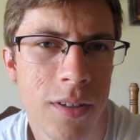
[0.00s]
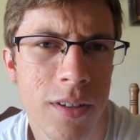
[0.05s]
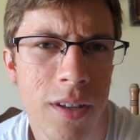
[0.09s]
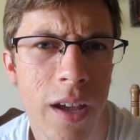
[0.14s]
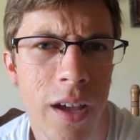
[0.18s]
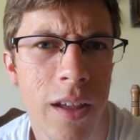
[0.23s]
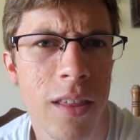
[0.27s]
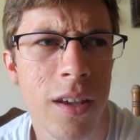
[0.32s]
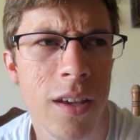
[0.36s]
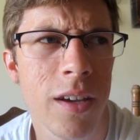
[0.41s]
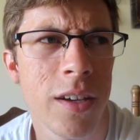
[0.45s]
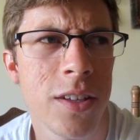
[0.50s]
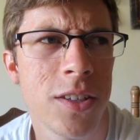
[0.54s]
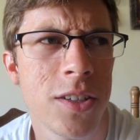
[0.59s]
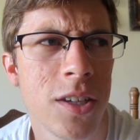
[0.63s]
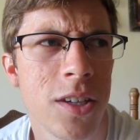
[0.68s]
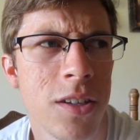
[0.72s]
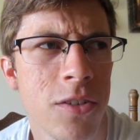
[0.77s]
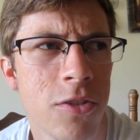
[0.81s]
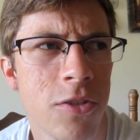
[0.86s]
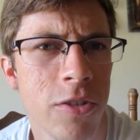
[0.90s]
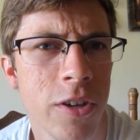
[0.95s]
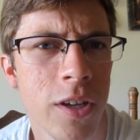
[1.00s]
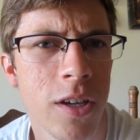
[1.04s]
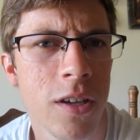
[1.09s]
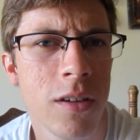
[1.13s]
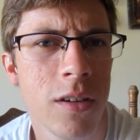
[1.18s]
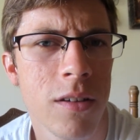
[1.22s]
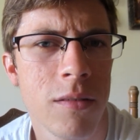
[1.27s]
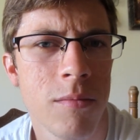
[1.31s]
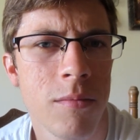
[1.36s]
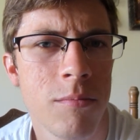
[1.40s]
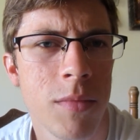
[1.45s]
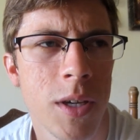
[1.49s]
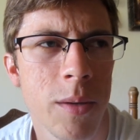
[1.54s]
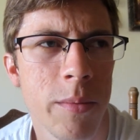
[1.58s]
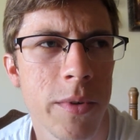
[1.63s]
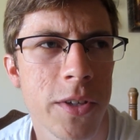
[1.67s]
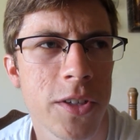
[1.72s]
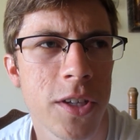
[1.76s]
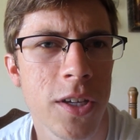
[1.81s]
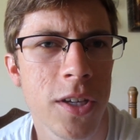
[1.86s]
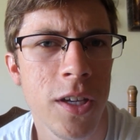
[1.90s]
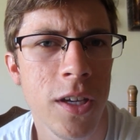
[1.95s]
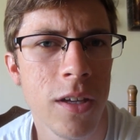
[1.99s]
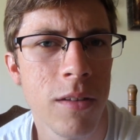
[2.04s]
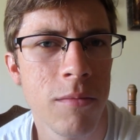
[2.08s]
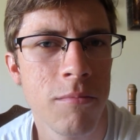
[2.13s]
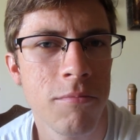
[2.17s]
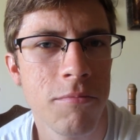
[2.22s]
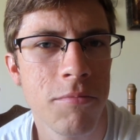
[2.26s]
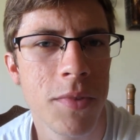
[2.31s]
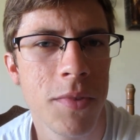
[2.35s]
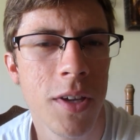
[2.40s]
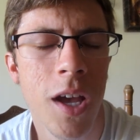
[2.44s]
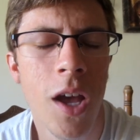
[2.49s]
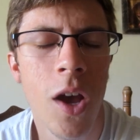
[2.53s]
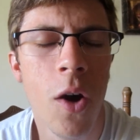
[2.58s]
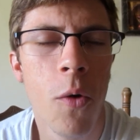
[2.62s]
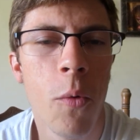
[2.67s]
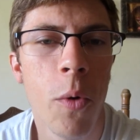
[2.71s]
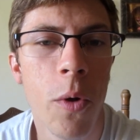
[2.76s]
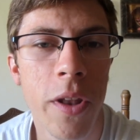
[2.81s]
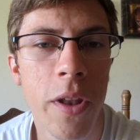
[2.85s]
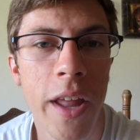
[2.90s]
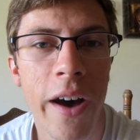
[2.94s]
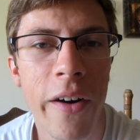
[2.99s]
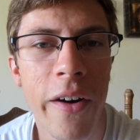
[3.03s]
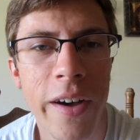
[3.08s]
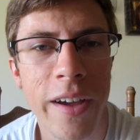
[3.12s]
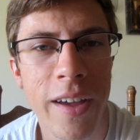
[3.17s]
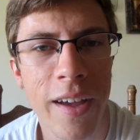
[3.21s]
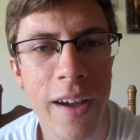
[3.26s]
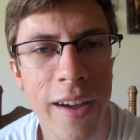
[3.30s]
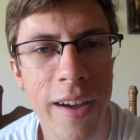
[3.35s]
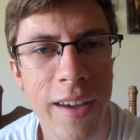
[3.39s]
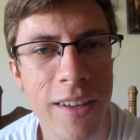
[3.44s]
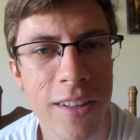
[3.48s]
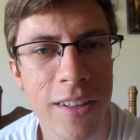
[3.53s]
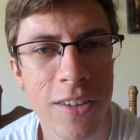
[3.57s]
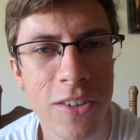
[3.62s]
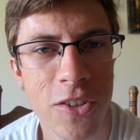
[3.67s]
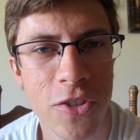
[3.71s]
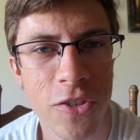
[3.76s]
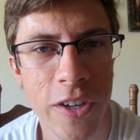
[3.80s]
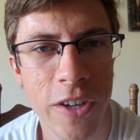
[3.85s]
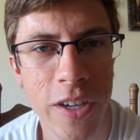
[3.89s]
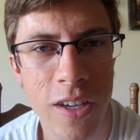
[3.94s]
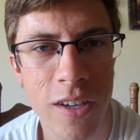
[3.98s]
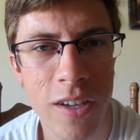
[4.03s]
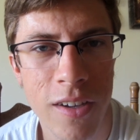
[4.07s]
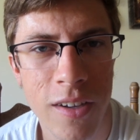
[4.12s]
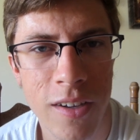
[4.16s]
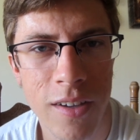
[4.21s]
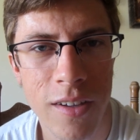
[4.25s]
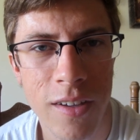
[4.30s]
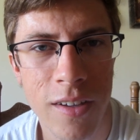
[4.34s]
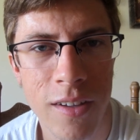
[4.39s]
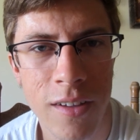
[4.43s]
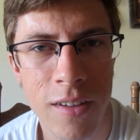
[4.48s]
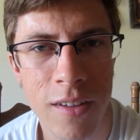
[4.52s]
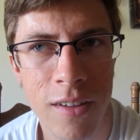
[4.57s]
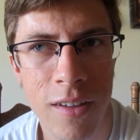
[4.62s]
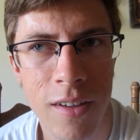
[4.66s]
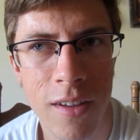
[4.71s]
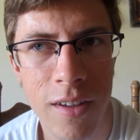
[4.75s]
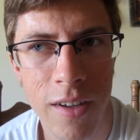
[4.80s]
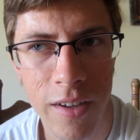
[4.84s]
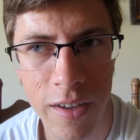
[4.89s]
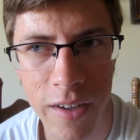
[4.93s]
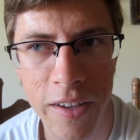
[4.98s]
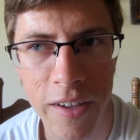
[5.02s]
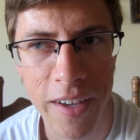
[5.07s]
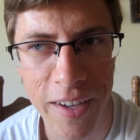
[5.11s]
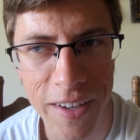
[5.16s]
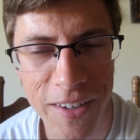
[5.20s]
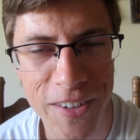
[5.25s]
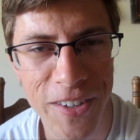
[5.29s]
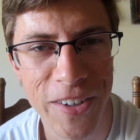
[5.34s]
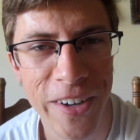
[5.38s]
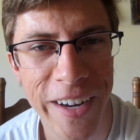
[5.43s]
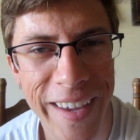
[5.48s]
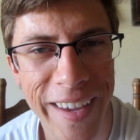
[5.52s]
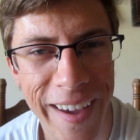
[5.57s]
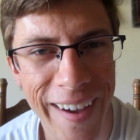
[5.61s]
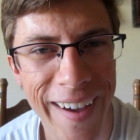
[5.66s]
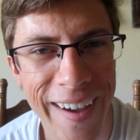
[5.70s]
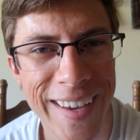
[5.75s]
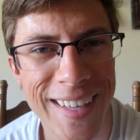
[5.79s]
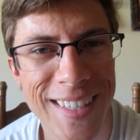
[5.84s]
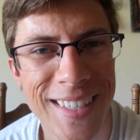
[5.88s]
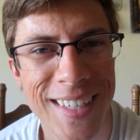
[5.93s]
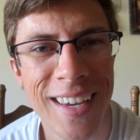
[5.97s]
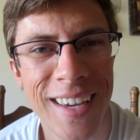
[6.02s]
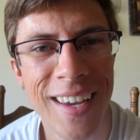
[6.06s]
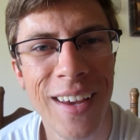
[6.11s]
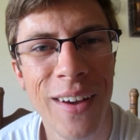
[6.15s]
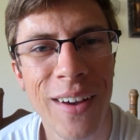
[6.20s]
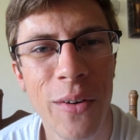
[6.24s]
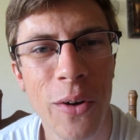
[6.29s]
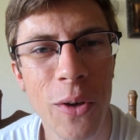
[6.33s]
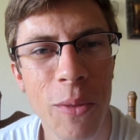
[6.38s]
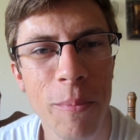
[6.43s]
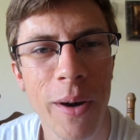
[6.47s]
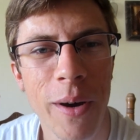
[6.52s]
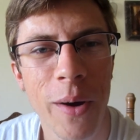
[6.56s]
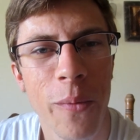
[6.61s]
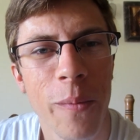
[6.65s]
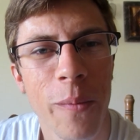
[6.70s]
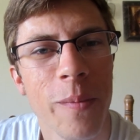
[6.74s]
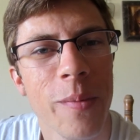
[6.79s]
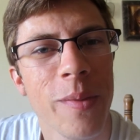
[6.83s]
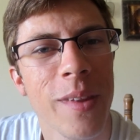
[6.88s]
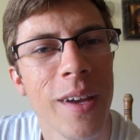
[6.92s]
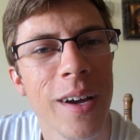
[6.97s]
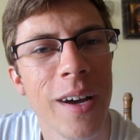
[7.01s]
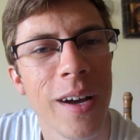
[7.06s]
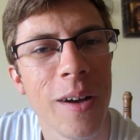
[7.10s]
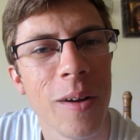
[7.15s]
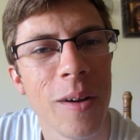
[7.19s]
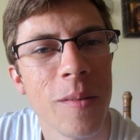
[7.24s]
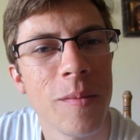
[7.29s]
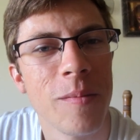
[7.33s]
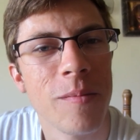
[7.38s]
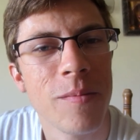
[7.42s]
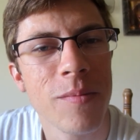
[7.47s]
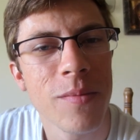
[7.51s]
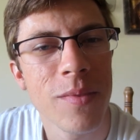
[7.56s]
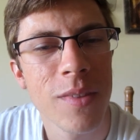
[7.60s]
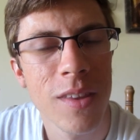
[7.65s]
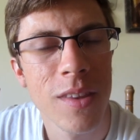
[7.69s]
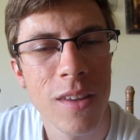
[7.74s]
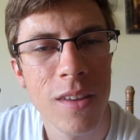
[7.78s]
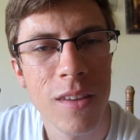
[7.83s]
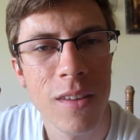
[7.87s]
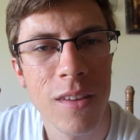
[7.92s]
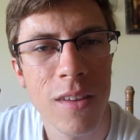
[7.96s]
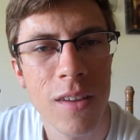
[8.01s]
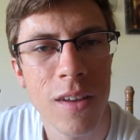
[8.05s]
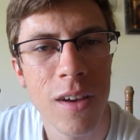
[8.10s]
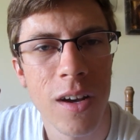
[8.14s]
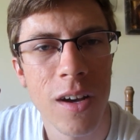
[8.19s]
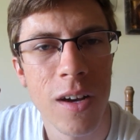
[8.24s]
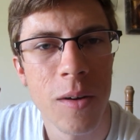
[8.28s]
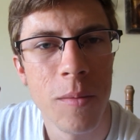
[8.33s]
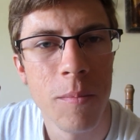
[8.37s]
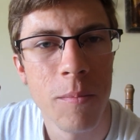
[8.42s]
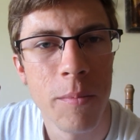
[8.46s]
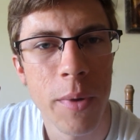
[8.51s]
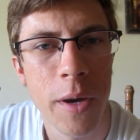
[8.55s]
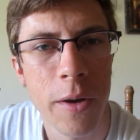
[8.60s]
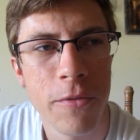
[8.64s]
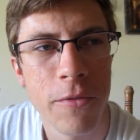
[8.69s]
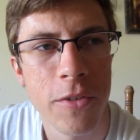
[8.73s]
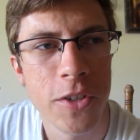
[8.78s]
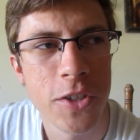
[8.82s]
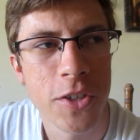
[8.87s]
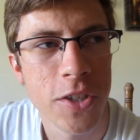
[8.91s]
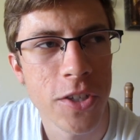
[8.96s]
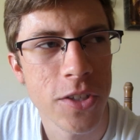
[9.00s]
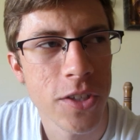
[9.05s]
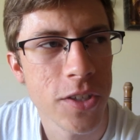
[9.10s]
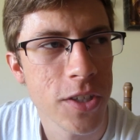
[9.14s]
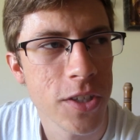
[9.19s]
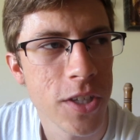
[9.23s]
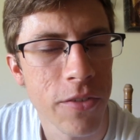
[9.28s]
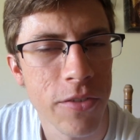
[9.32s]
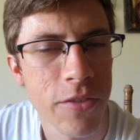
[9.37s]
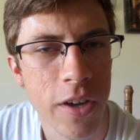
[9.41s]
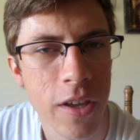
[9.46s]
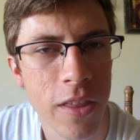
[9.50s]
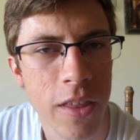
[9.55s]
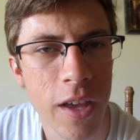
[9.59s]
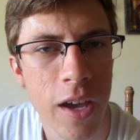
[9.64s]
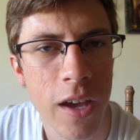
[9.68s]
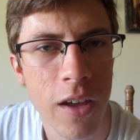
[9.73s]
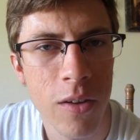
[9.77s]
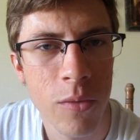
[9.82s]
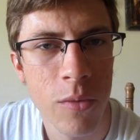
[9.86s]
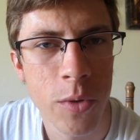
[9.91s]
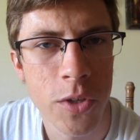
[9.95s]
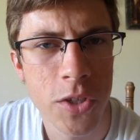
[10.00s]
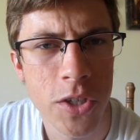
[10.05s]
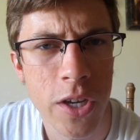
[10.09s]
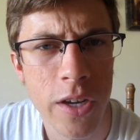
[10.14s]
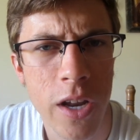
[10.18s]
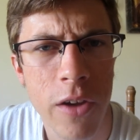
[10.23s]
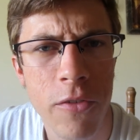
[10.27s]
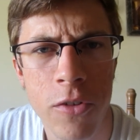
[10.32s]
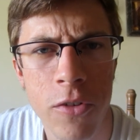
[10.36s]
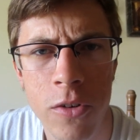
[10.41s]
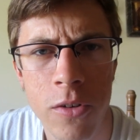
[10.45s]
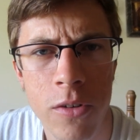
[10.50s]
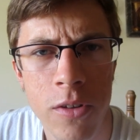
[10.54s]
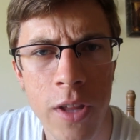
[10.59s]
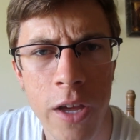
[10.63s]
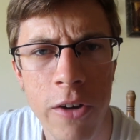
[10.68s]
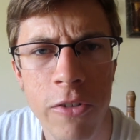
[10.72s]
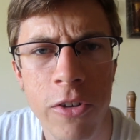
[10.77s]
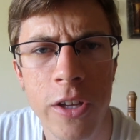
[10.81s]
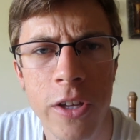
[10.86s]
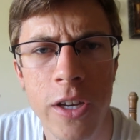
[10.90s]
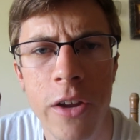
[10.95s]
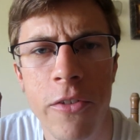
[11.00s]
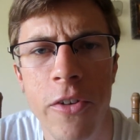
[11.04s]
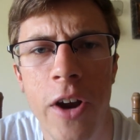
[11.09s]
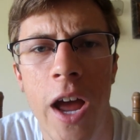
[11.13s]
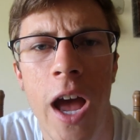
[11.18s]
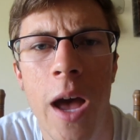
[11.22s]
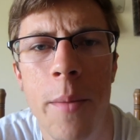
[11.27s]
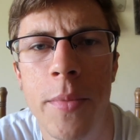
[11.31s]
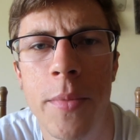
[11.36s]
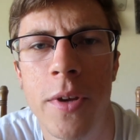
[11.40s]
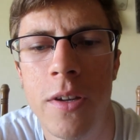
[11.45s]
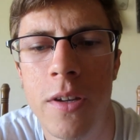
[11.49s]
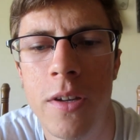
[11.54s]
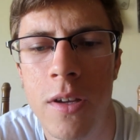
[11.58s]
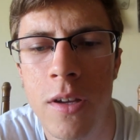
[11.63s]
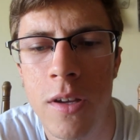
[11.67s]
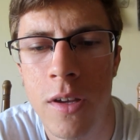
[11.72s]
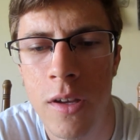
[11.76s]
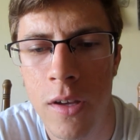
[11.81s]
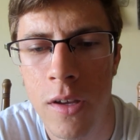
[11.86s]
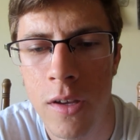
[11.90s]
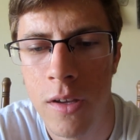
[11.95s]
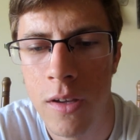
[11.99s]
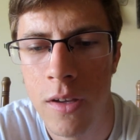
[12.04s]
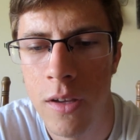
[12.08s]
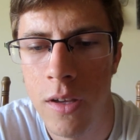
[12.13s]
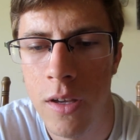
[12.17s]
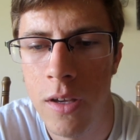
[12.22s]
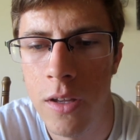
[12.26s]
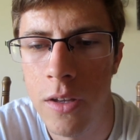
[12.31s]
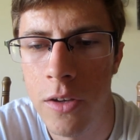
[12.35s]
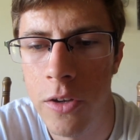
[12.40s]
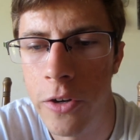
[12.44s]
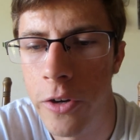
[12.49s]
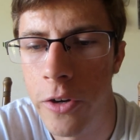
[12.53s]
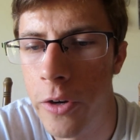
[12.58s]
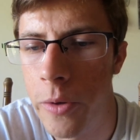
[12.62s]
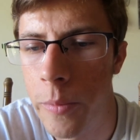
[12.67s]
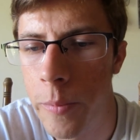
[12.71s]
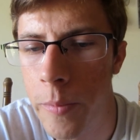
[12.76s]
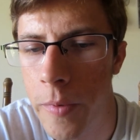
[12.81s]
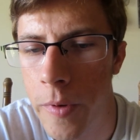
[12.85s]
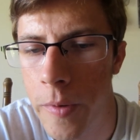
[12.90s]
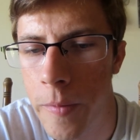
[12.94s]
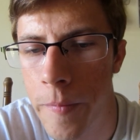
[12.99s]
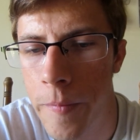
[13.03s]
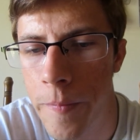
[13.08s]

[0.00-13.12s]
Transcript: I think I said drink. Maybe I said eat. Well, now I can drink, drink ice with my beverages and stuff like that, which that really never happened in Europe.